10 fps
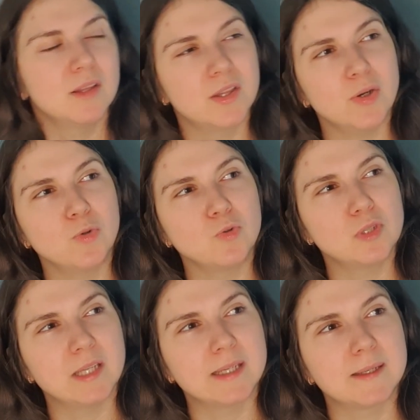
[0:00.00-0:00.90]
those
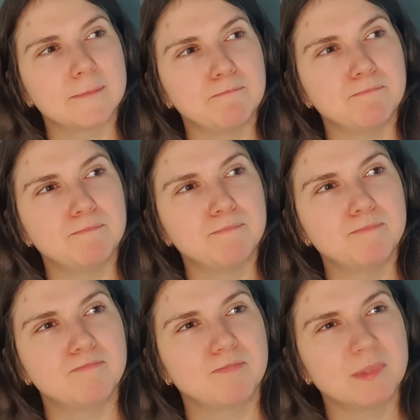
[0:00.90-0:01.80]
like
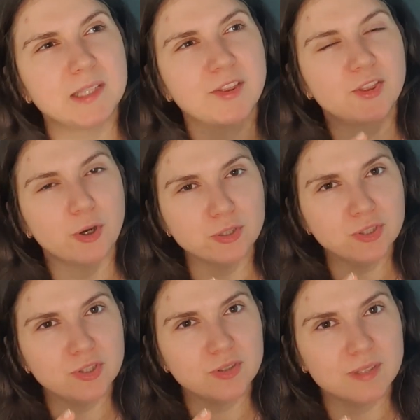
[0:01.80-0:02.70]

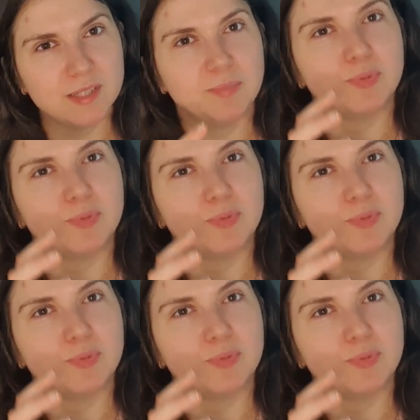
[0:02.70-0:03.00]
thoughts that